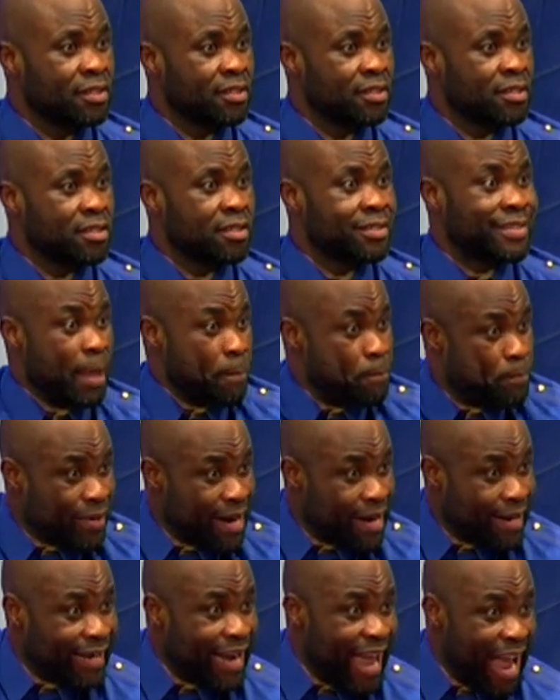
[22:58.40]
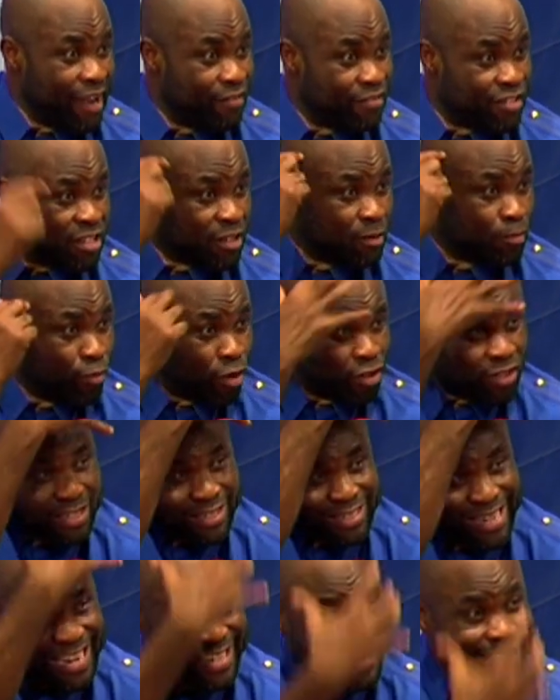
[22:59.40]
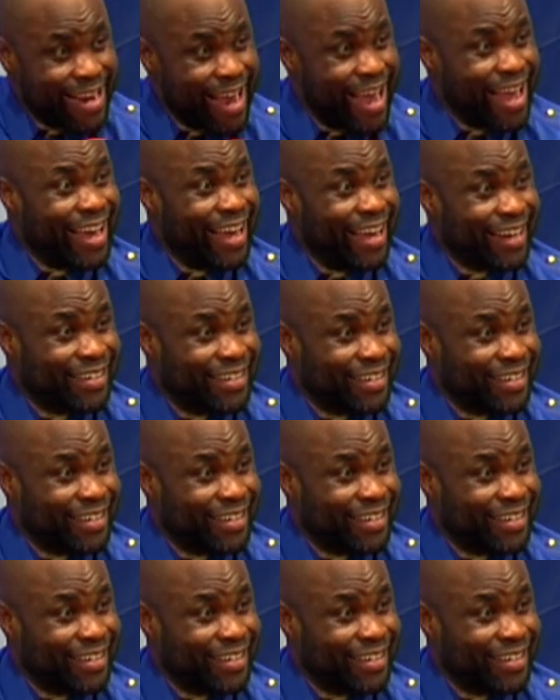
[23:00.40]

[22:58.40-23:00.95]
separate lives, but they shared.